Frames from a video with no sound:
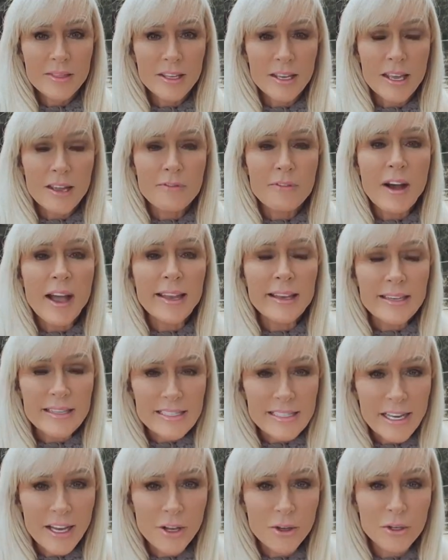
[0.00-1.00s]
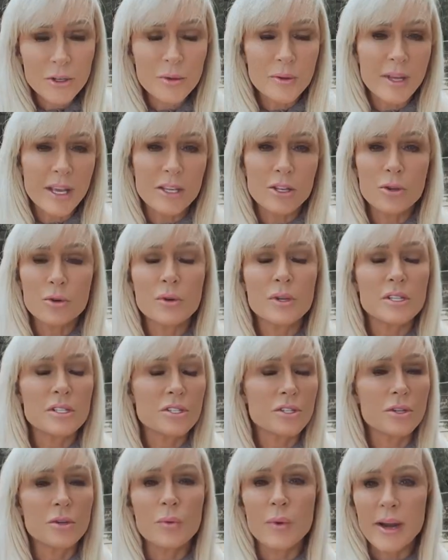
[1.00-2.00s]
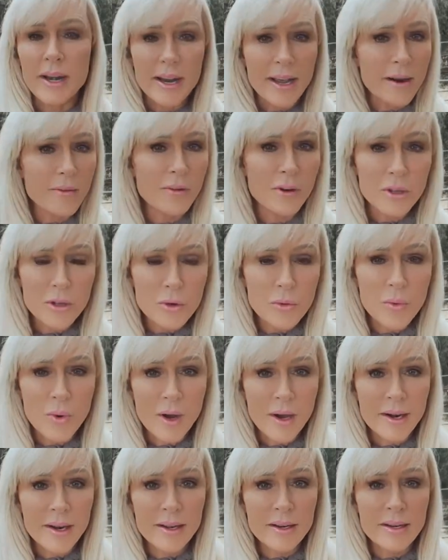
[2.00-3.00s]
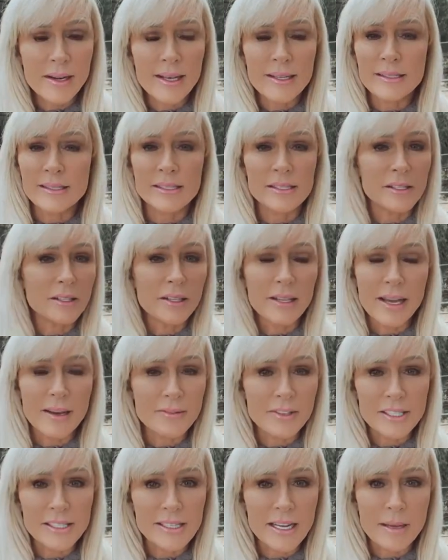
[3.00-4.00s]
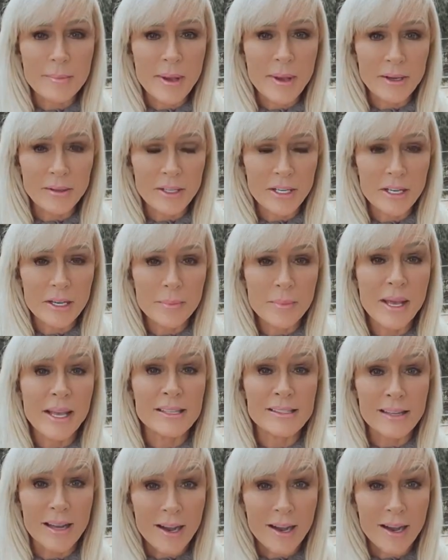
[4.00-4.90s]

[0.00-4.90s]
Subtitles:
If I could tell you that you could do whatever you wanted and still have the same outcome as